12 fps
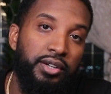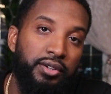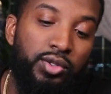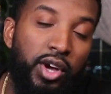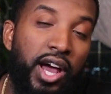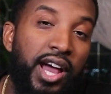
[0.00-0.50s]

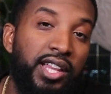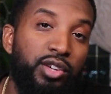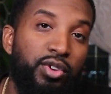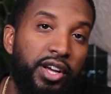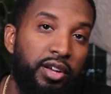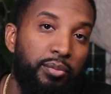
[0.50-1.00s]
So I highly
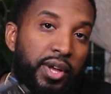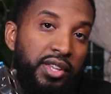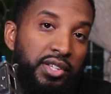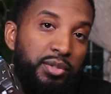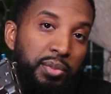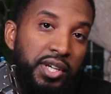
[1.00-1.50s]
recommend
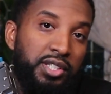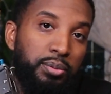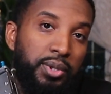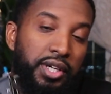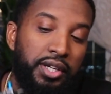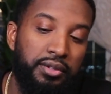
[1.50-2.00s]
this base
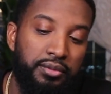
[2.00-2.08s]
plate.